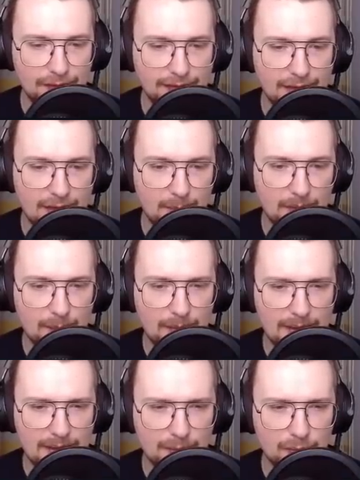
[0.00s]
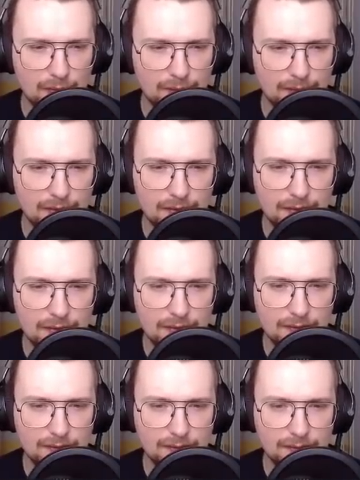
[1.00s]
this epic pack. What have we
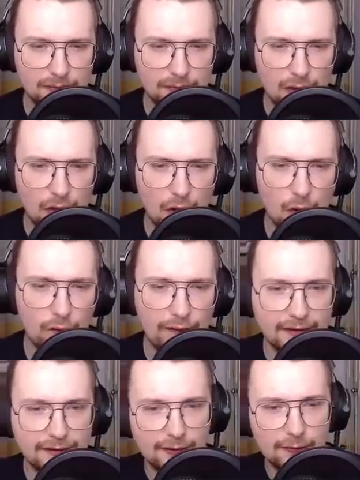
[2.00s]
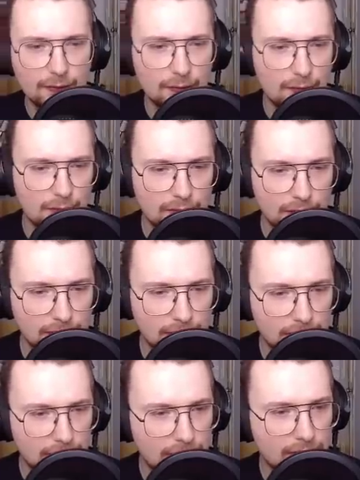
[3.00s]
got? Oh, that's so cool.
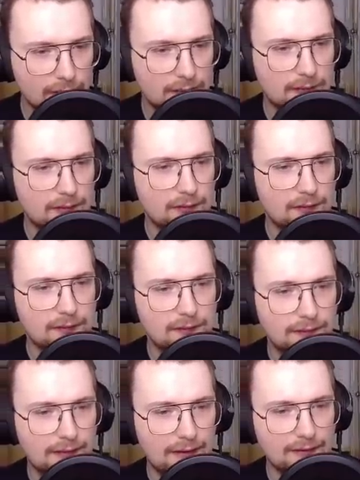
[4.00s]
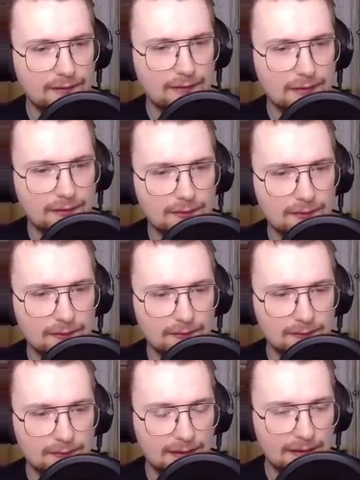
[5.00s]
That is really cool.
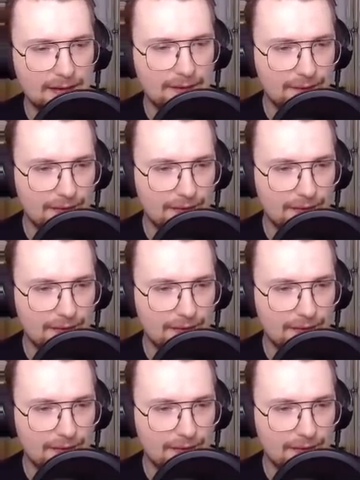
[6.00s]
I love